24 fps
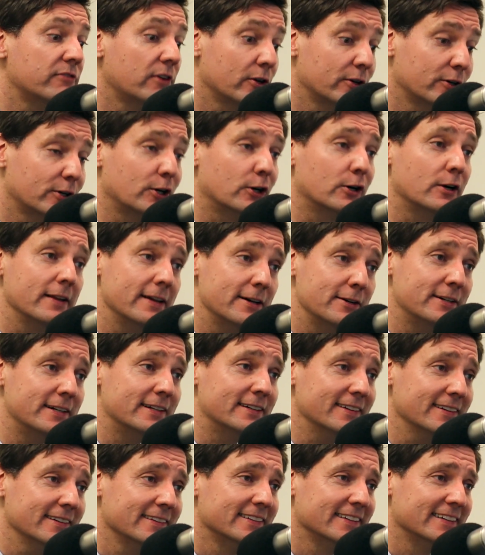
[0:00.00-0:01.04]
followed a girl out
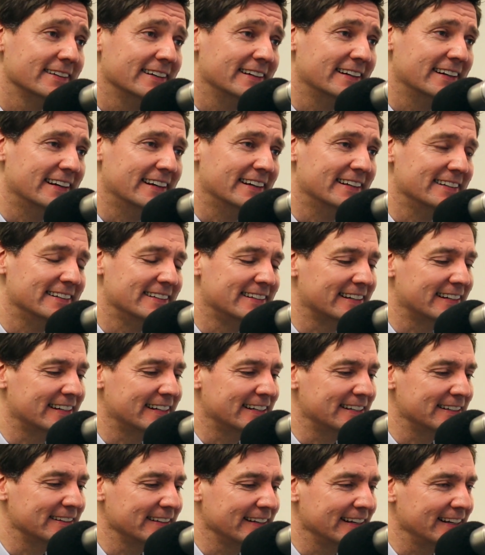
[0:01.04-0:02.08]
here, and
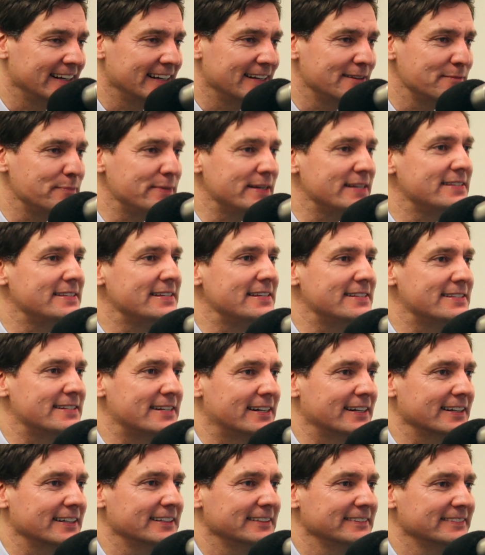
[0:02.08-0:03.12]
BC
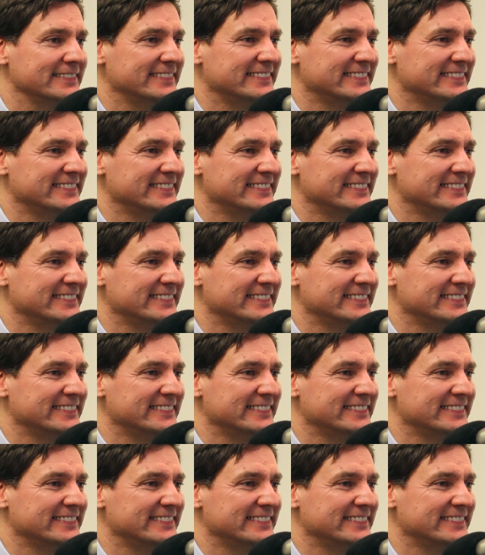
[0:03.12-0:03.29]
stuck.